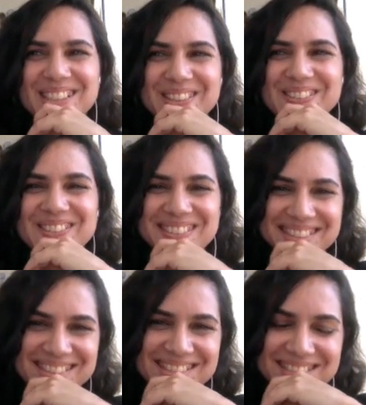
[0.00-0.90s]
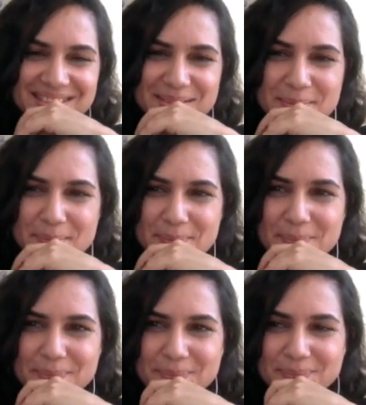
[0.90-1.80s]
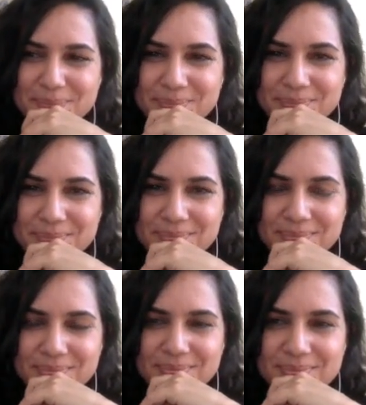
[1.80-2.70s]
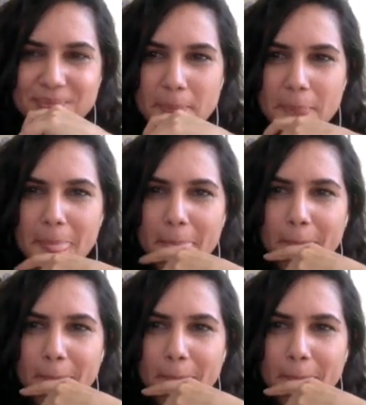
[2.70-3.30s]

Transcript: The person shown says nothing.